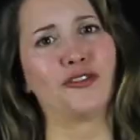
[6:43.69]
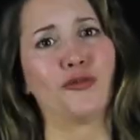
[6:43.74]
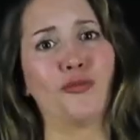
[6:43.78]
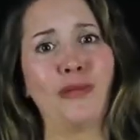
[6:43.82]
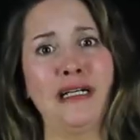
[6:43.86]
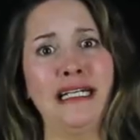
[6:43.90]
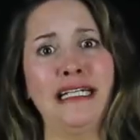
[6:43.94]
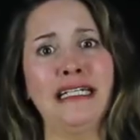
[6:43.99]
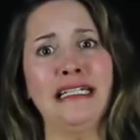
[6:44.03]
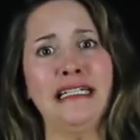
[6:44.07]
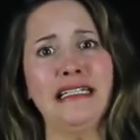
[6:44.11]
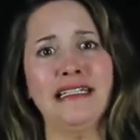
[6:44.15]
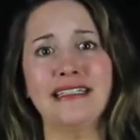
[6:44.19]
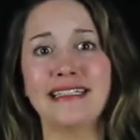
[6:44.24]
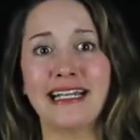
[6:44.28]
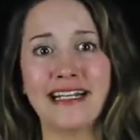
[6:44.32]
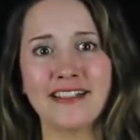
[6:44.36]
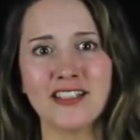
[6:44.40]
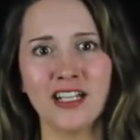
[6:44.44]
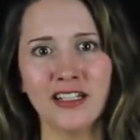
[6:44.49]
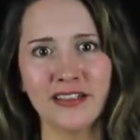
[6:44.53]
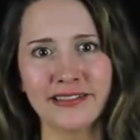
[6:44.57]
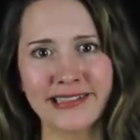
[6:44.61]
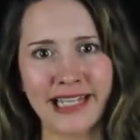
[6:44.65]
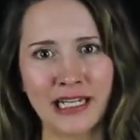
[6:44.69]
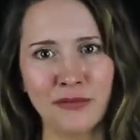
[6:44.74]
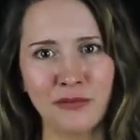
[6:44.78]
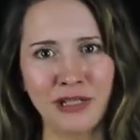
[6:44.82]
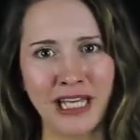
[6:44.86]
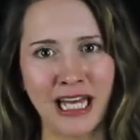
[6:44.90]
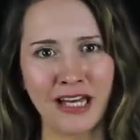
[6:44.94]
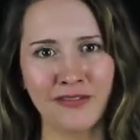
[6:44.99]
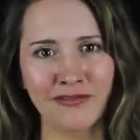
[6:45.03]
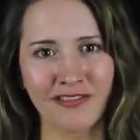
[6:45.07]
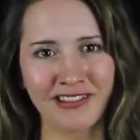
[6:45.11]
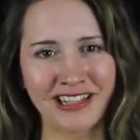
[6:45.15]
Well, that's all the time we
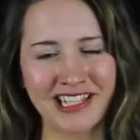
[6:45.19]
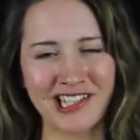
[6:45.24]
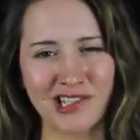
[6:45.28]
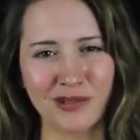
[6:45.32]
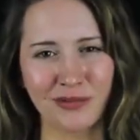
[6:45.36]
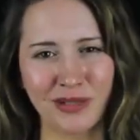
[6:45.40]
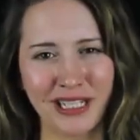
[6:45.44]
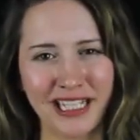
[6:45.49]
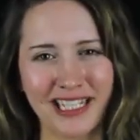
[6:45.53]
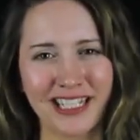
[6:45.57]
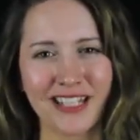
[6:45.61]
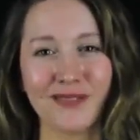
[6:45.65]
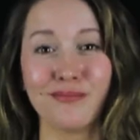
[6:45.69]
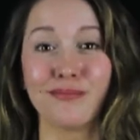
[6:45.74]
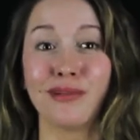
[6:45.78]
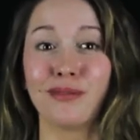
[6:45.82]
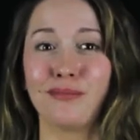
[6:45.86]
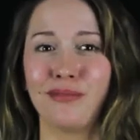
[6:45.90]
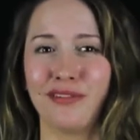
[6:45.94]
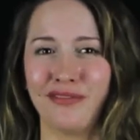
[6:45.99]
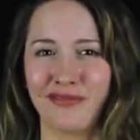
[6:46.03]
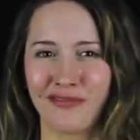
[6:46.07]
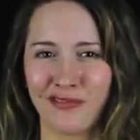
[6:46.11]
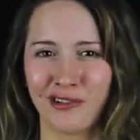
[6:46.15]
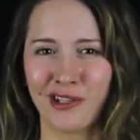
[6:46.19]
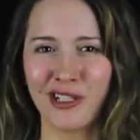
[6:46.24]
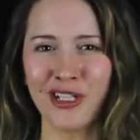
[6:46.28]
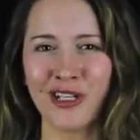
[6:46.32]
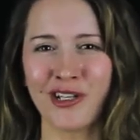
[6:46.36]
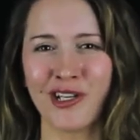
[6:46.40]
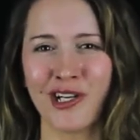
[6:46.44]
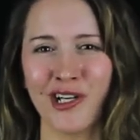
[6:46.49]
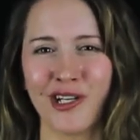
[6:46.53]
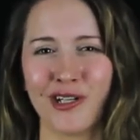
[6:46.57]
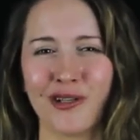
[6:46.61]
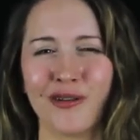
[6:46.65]
have for this week. But before you
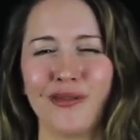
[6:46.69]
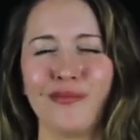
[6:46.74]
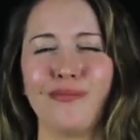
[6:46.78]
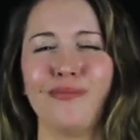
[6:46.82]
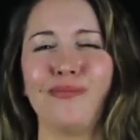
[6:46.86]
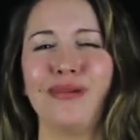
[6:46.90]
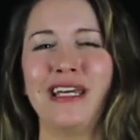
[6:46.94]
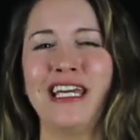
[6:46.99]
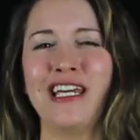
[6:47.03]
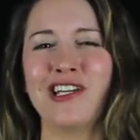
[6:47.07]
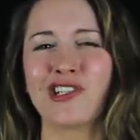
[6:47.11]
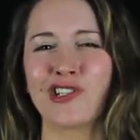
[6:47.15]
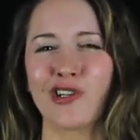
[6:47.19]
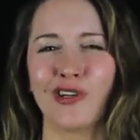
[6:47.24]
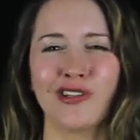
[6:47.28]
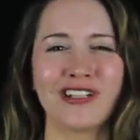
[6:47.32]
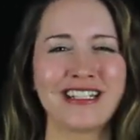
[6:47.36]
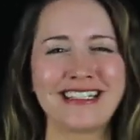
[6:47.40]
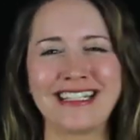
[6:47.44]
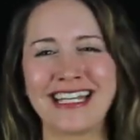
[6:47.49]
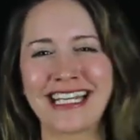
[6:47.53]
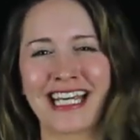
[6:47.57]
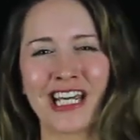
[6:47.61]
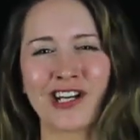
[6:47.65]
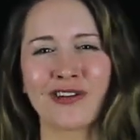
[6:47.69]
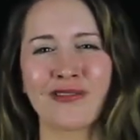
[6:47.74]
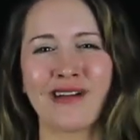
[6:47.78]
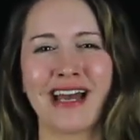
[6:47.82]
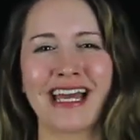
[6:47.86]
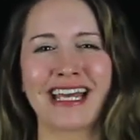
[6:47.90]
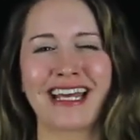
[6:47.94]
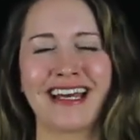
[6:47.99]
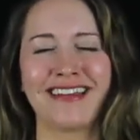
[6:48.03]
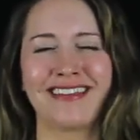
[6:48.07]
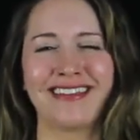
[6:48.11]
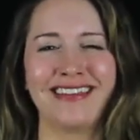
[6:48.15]
go, be sure to take a
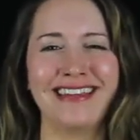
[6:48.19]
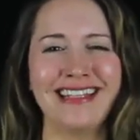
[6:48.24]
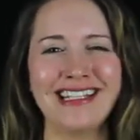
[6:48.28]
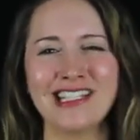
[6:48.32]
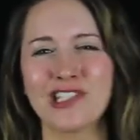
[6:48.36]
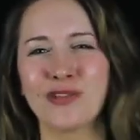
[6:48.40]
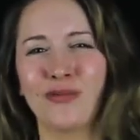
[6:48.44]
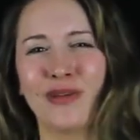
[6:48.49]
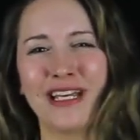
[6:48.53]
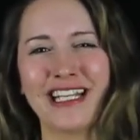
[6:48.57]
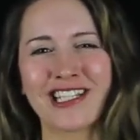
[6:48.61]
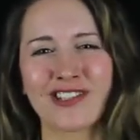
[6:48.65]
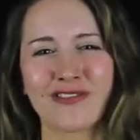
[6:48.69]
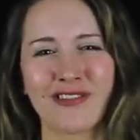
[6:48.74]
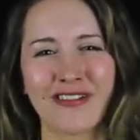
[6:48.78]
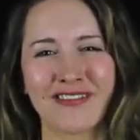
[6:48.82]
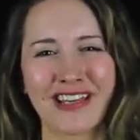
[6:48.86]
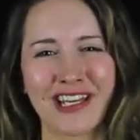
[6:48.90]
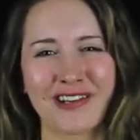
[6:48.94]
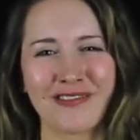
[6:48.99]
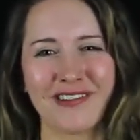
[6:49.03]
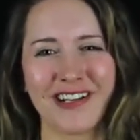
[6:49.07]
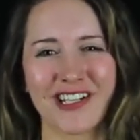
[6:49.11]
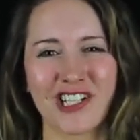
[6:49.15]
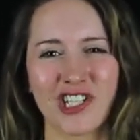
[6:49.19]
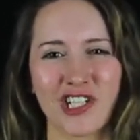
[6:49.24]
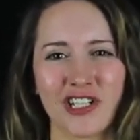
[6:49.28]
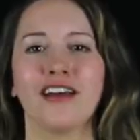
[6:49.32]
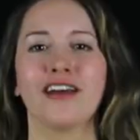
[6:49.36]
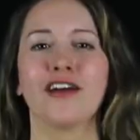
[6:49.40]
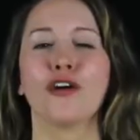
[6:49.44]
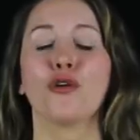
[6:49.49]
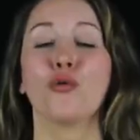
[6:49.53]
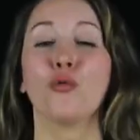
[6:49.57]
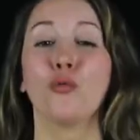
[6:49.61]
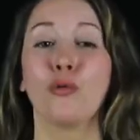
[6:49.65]
crack at this week's trivia question.
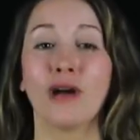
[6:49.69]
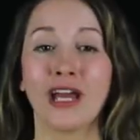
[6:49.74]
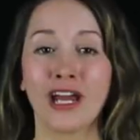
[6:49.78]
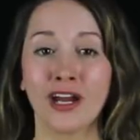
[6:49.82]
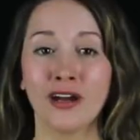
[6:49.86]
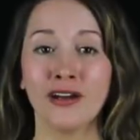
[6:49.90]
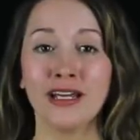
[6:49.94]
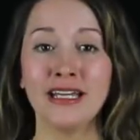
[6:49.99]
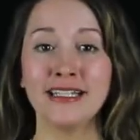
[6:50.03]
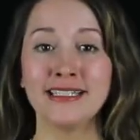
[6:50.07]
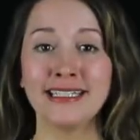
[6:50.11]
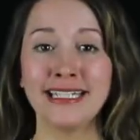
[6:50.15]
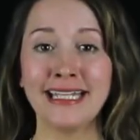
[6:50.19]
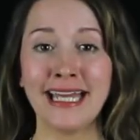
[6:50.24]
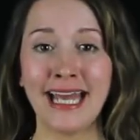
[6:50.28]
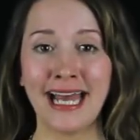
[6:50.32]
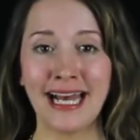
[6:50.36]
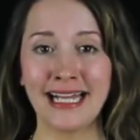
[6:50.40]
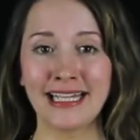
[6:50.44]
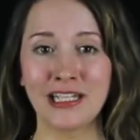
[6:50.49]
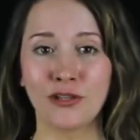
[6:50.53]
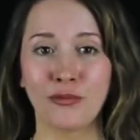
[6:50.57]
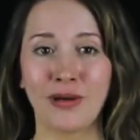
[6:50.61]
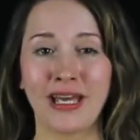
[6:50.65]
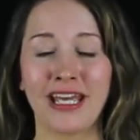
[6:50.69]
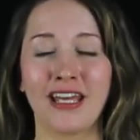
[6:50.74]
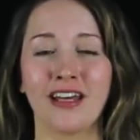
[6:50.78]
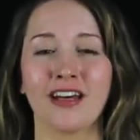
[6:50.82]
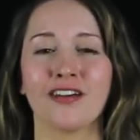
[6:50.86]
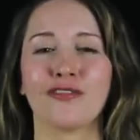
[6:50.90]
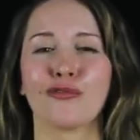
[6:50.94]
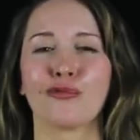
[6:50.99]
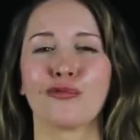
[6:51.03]
Where is the alleyway of